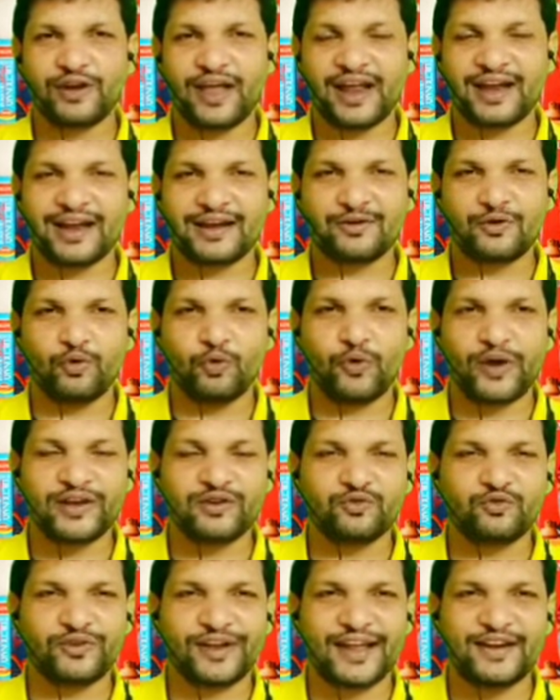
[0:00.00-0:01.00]
to narrate
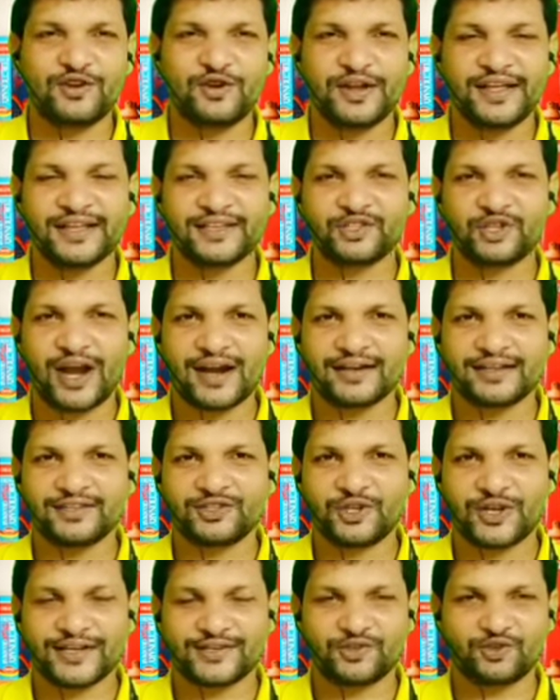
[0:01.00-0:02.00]
one frightening
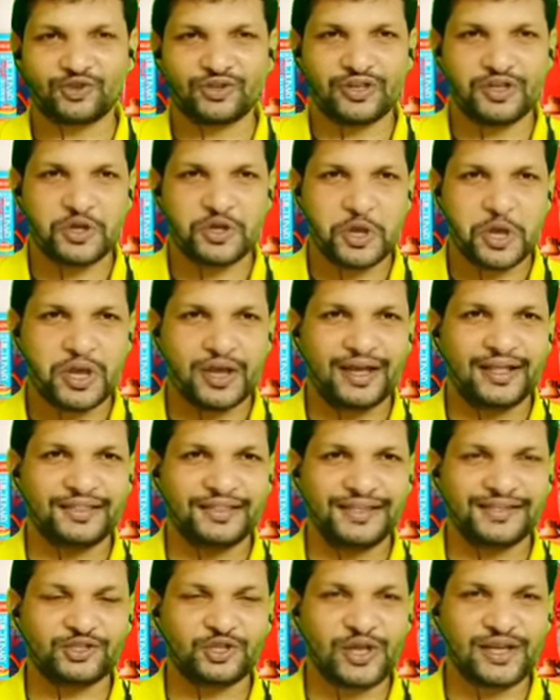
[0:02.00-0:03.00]
statistics,
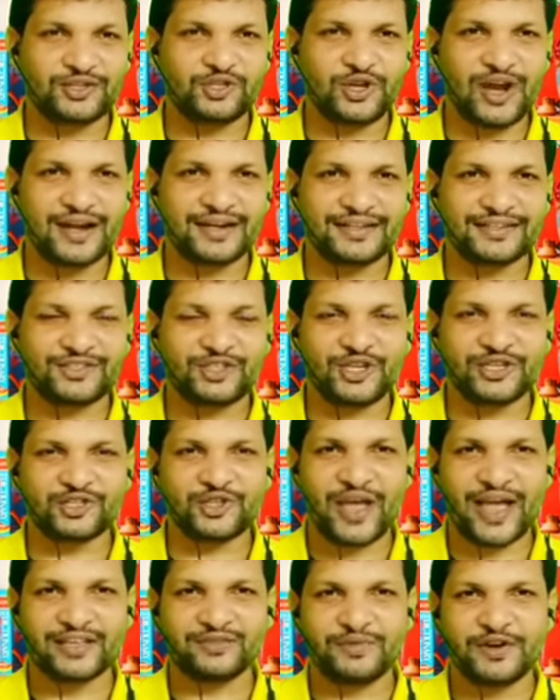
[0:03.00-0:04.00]
and this statistics
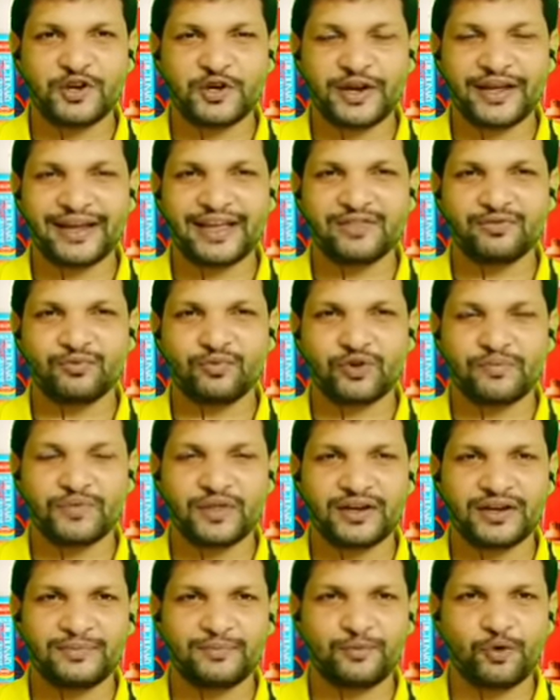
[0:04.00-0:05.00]
has been taken from
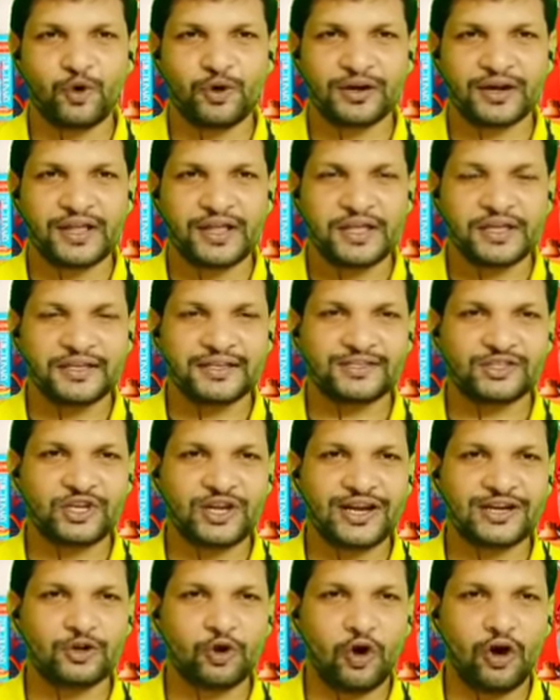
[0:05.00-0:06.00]
the report
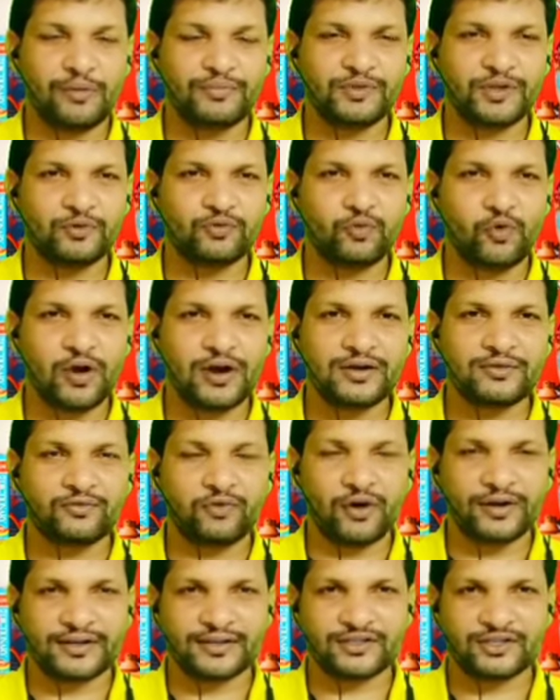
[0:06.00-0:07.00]
State of the World
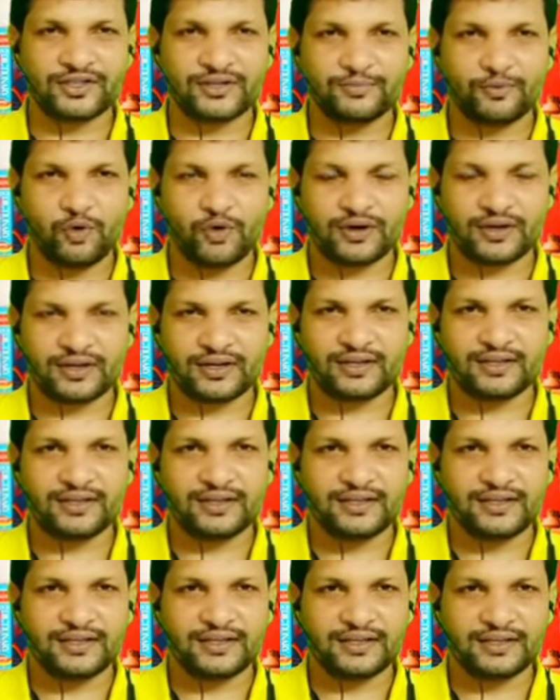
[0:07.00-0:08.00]
Forest Report,
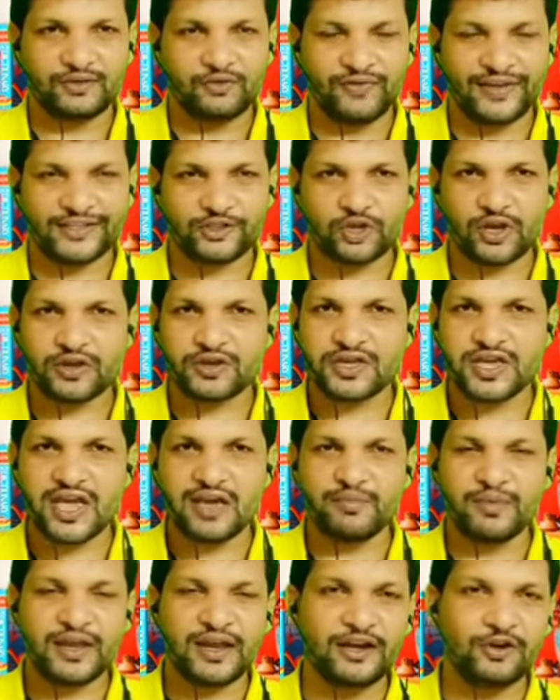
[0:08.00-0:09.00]
which
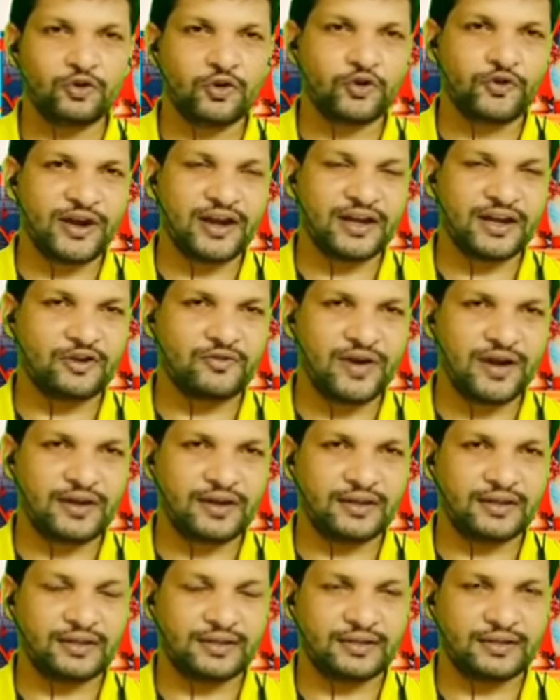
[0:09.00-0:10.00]
came into
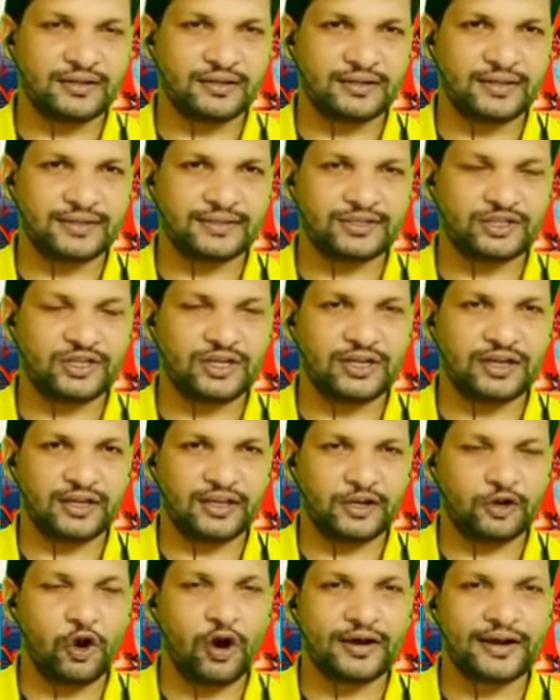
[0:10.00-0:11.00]
2020.
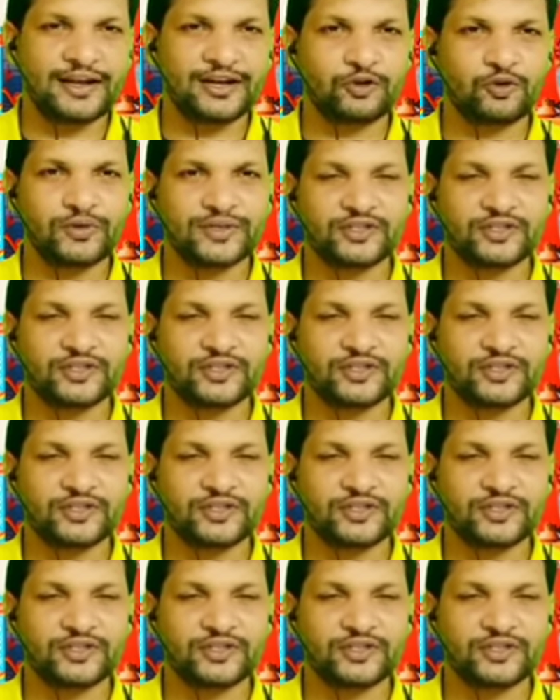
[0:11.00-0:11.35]
According